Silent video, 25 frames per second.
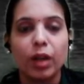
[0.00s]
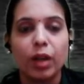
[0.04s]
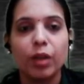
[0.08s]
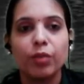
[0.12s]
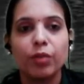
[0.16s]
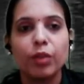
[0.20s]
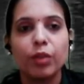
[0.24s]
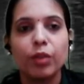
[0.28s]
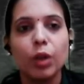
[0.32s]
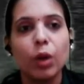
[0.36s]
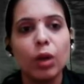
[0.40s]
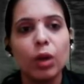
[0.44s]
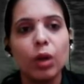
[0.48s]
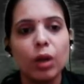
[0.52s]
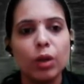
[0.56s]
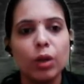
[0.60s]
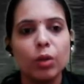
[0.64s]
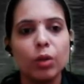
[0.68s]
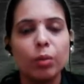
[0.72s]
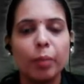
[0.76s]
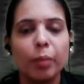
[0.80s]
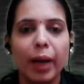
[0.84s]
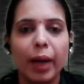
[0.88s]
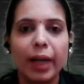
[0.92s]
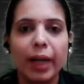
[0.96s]
We all
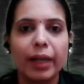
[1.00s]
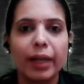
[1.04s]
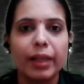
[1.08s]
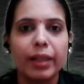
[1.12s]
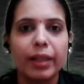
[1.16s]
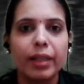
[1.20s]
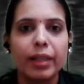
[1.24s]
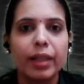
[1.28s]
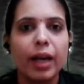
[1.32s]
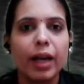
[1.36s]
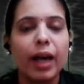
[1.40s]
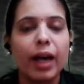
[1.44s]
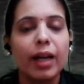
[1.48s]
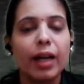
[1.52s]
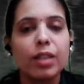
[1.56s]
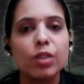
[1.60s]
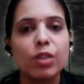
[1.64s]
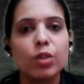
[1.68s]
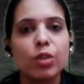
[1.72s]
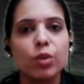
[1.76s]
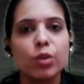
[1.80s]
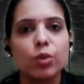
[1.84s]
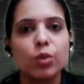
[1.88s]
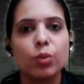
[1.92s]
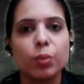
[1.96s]
know magnet
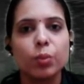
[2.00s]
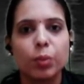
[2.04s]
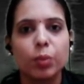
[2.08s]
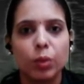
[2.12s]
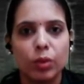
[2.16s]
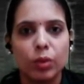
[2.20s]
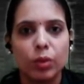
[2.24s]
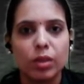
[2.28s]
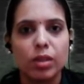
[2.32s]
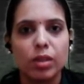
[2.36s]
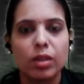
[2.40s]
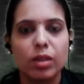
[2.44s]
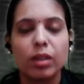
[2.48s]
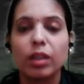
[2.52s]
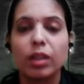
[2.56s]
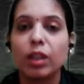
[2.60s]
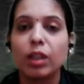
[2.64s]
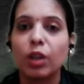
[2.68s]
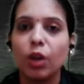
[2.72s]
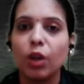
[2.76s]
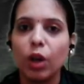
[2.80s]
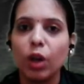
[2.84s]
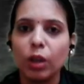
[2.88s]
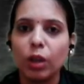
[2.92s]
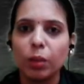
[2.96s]
has two poles, the
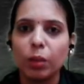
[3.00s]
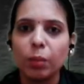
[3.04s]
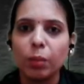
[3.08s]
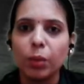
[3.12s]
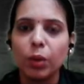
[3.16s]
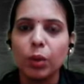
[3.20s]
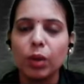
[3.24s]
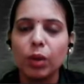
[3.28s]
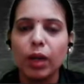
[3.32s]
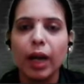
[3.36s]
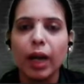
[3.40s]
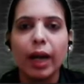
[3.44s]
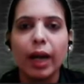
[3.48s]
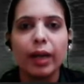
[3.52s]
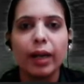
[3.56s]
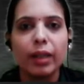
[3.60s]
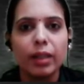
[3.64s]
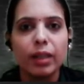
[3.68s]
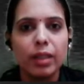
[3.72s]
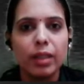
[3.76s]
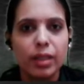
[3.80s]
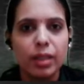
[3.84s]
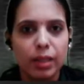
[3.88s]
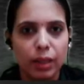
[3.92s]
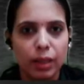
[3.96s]
north pole and
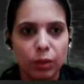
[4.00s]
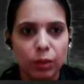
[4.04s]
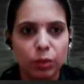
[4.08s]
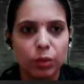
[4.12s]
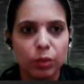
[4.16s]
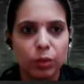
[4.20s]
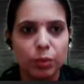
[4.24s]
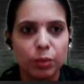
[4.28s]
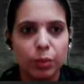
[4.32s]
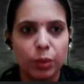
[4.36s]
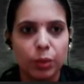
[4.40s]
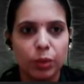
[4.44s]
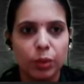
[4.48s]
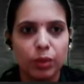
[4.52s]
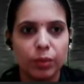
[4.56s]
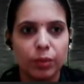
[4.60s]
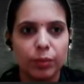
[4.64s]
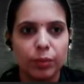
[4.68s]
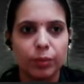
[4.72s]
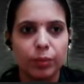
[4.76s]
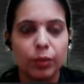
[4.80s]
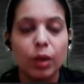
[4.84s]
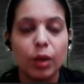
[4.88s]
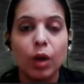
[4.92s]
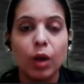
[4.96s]
the south pole.
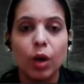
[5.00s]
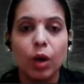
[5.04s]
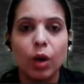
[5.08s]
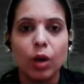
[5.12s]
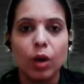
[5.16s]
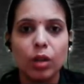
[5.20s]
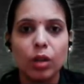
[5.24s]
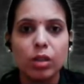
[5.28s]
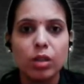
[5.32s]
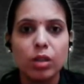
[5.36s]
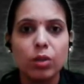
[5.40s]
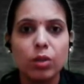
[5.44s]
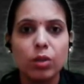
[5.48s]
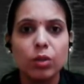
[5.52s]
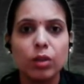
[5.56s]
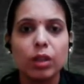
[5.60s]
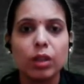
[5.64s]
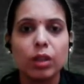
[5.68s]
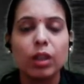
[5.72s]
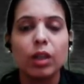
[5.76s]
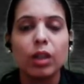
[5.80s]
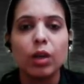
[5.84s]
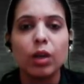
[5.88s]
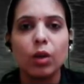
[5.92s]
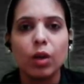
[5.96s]
Also,
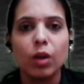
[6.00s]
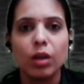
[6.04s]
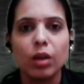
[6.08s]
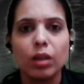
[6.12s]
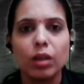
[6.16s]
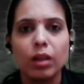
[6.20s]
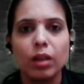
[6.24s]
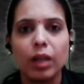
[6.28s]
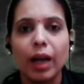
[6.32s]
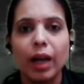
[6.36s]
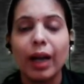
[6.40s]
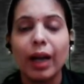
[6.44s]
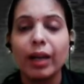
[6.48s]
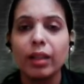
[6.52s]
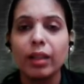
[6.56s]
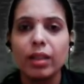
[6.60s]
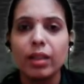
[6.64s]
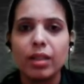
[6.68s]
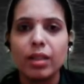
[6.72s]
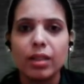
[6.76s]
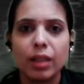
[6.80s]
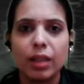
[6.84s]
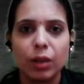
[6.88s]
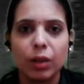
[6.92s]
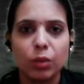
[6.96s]
the north and the
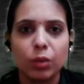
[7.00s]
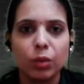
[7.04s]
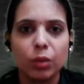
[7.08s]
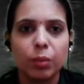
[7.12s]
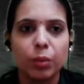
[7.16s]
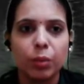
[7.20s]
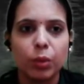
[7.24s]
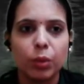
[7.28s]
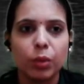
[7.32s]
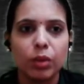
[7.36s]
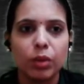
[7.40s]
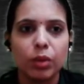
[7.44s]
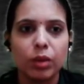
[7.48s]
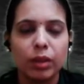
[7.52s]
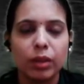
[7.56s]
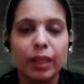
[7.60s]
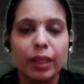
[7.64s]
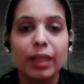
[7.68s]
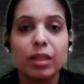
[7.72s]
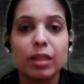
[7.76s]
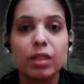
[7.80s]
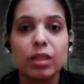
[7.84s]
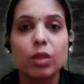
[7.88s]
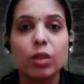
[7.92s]
south pole, that's the